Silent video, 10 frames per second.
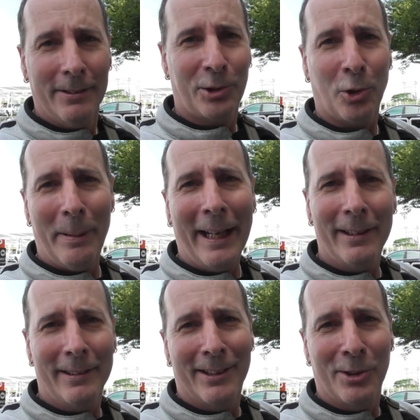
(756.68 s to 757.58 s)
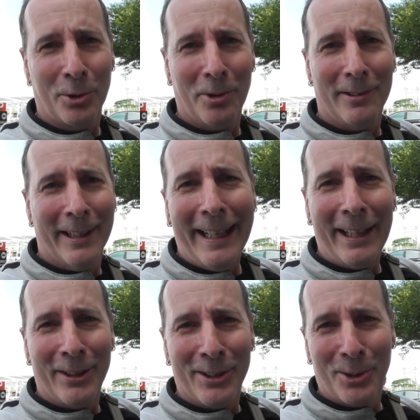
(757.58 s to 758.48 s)
sore back and a sore
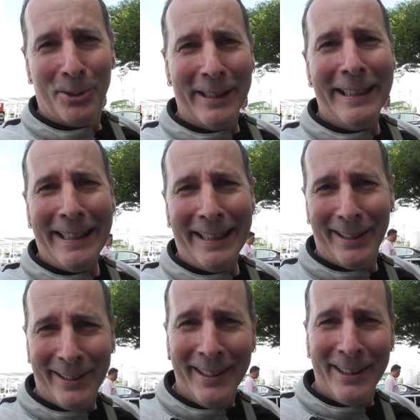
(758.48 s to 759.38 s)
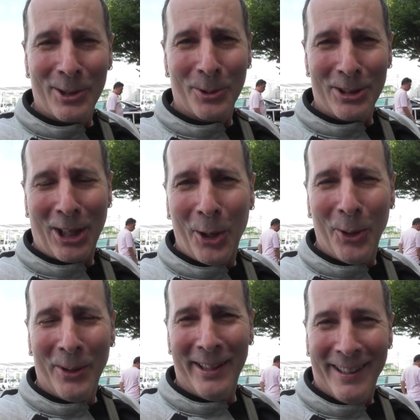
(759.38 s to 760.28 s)
leg and a sore knee and a sore
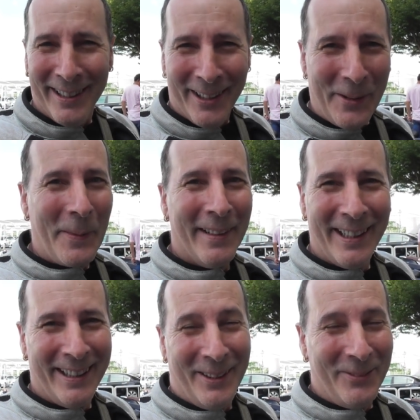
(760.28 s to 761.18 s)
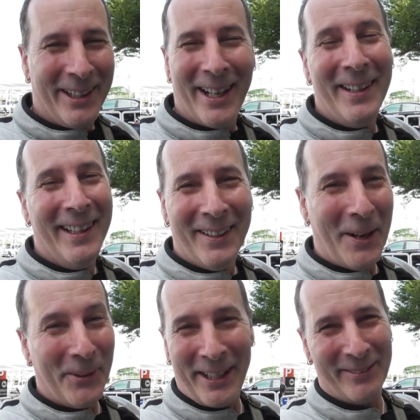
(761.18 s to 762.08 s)
toe, and
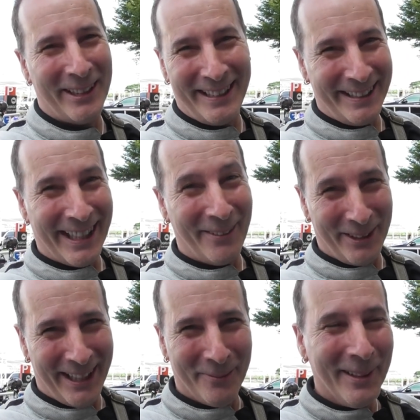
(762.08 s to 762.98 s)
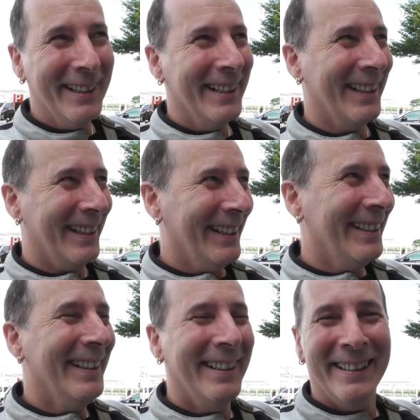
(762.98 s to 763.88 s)
I'm not having anything done with them.
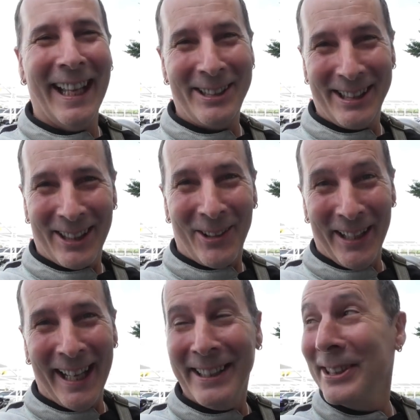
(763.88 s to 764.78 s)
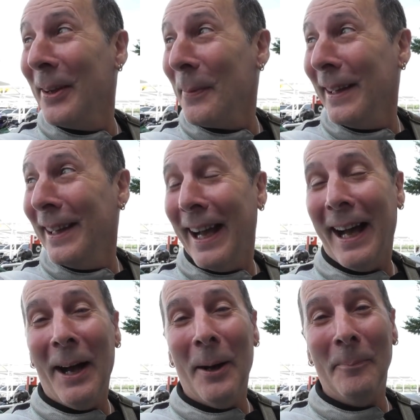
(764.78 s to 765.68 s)
That's just old age.
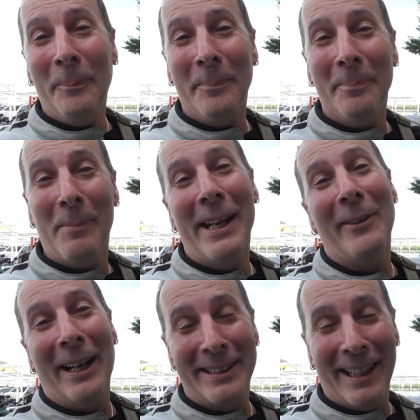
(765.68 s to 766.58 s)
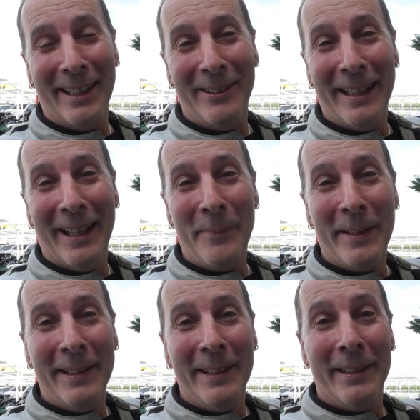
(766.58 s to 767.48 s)
But anyway, so
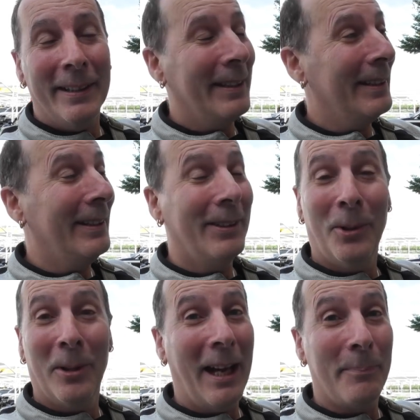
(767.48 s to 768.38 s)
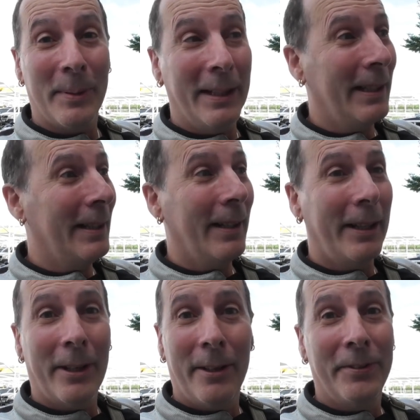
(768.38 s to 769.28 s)
all up,
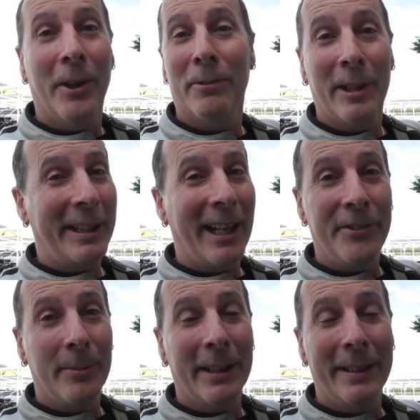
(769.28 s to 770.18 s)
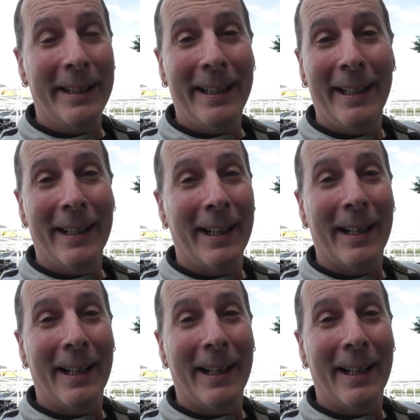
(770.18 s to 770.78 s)
I felt really comfortable in there.